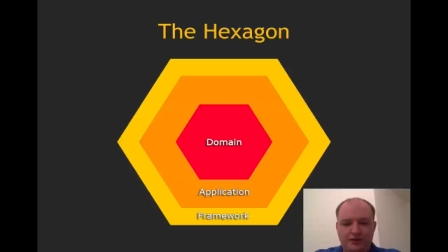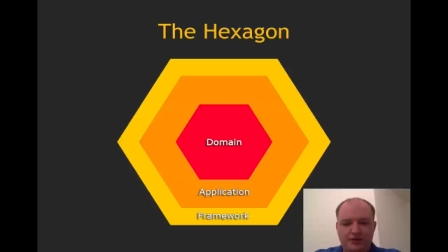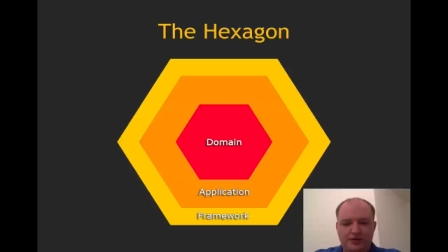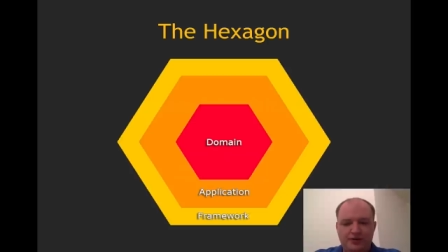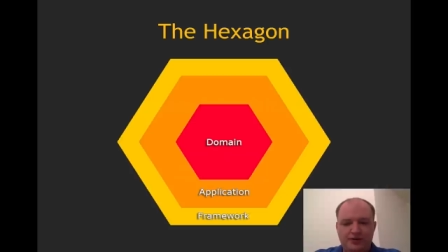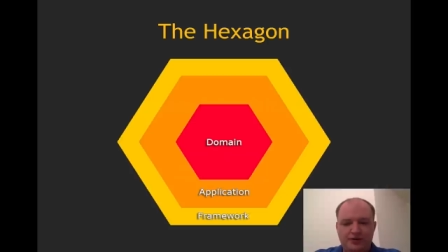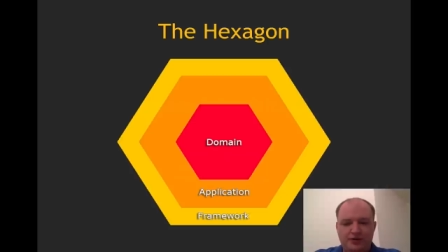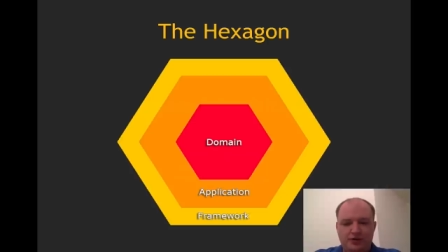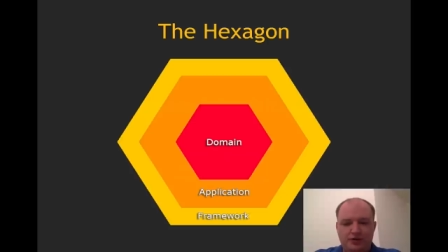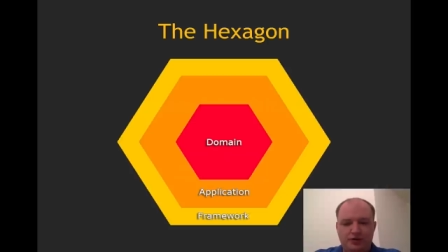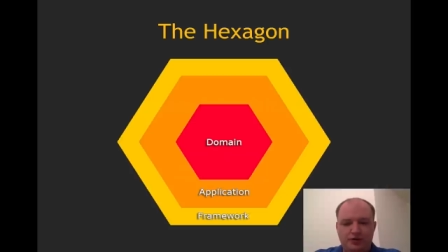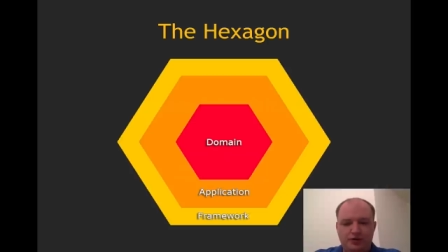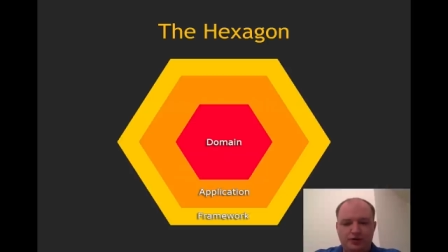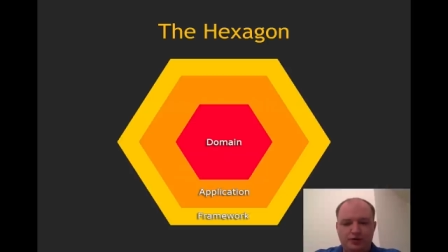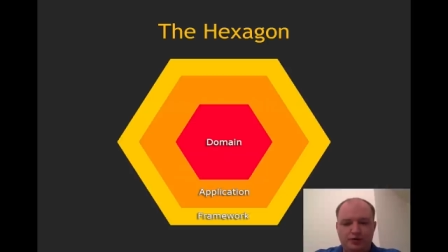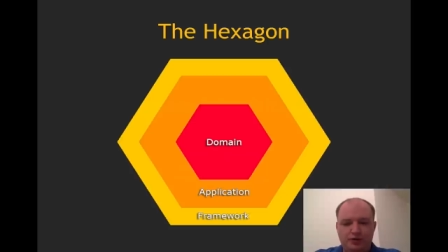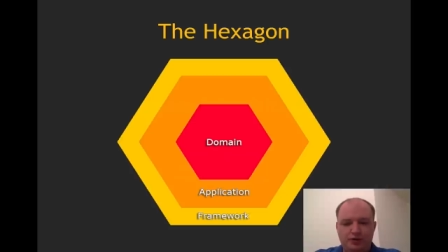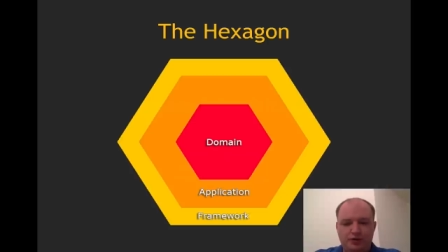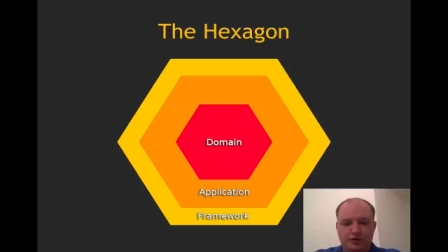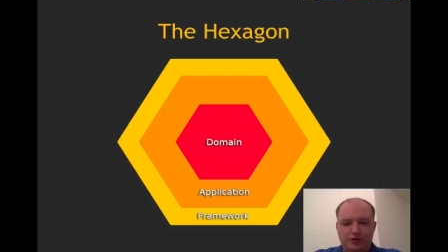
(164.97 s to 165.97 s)
So
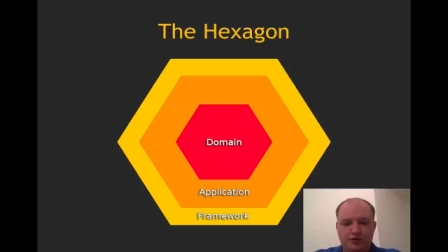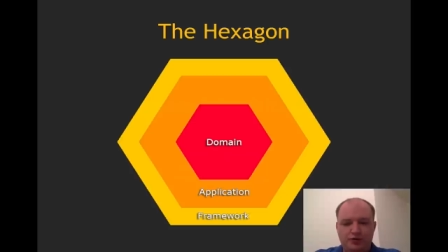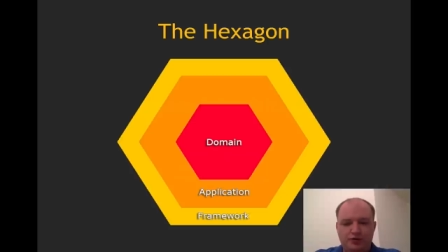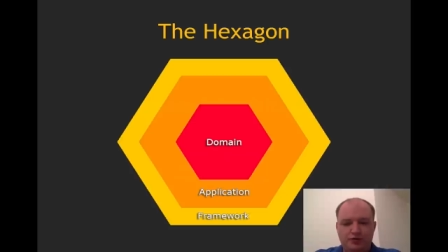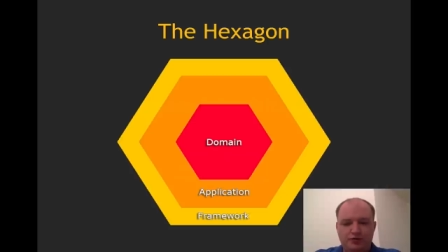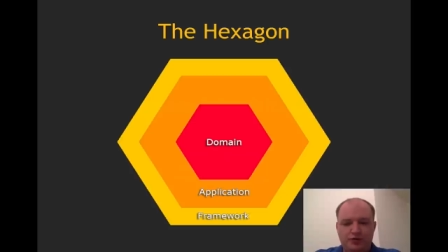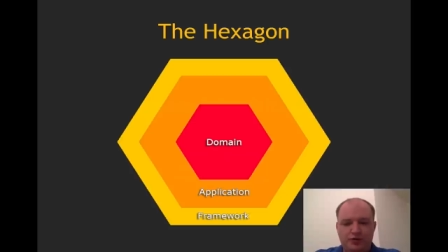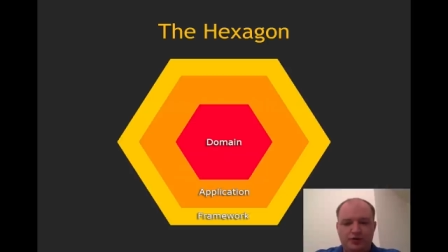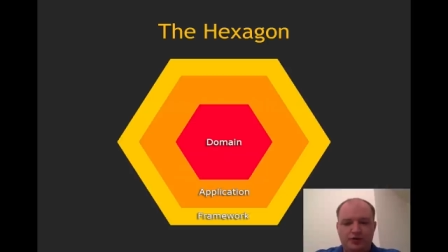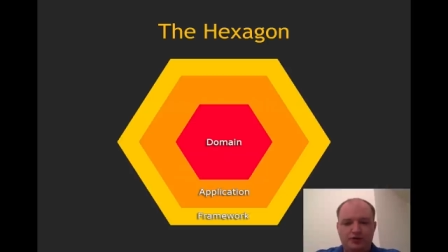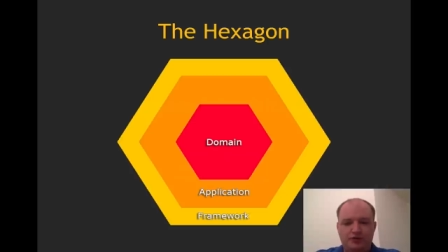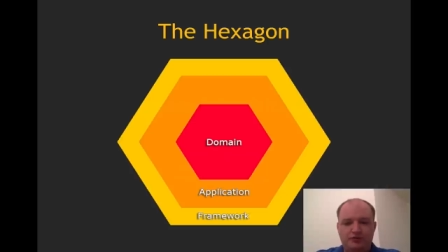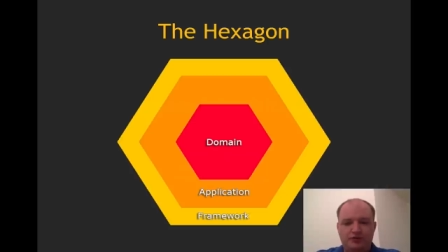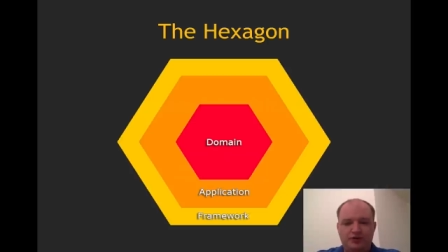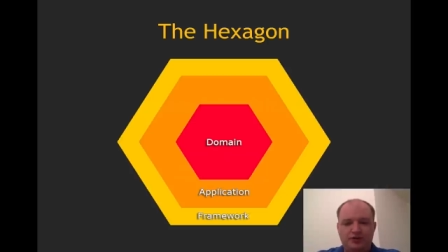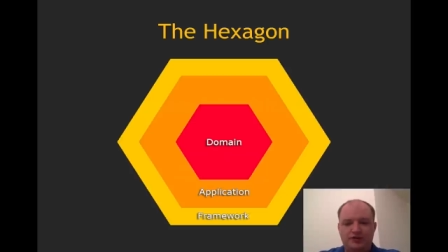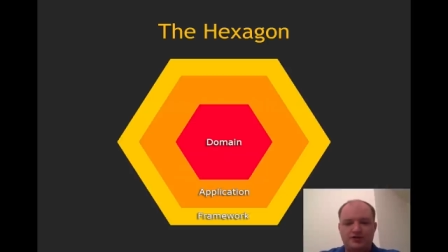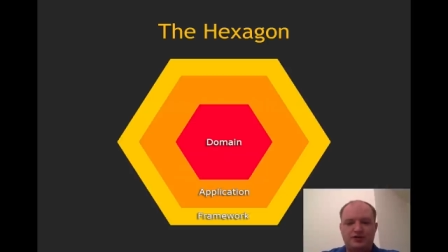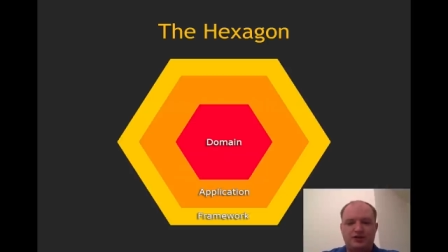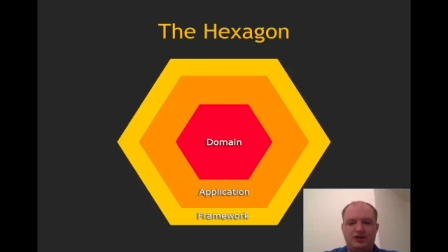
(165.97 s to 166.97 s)
you would use
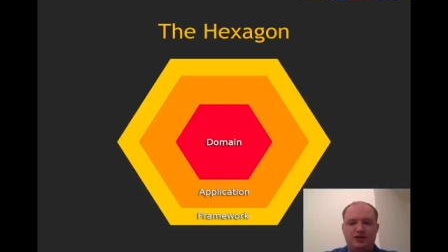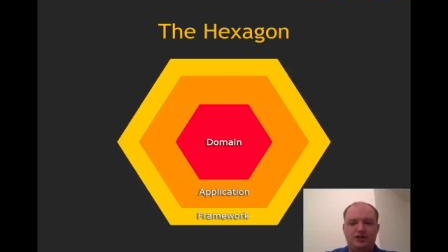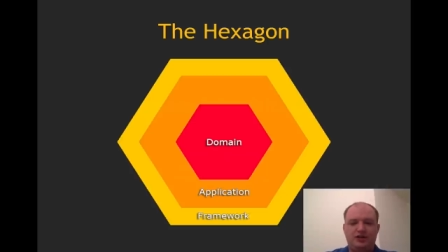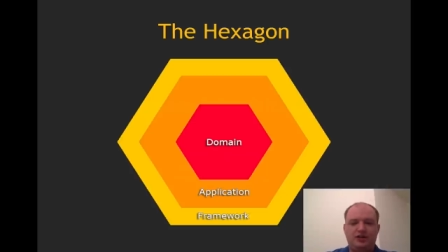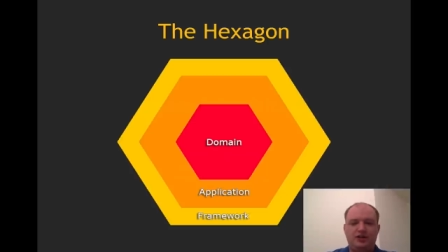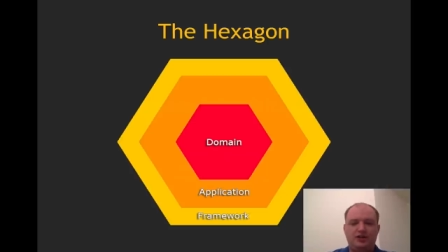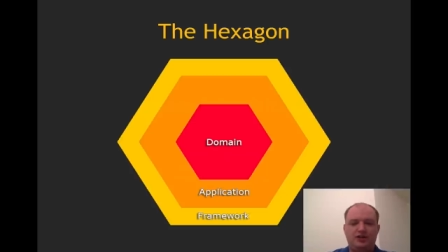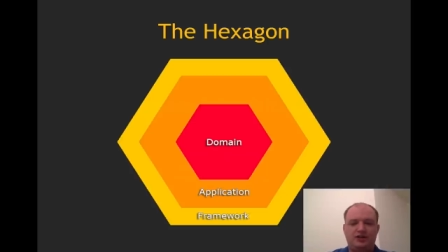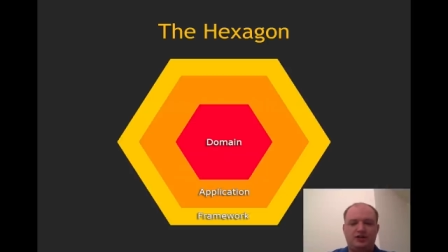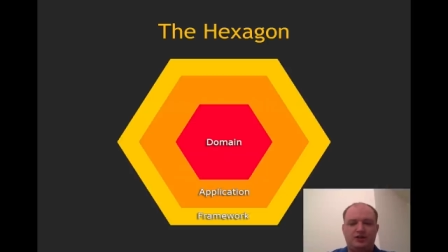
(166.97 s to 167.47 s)
domain-driven design here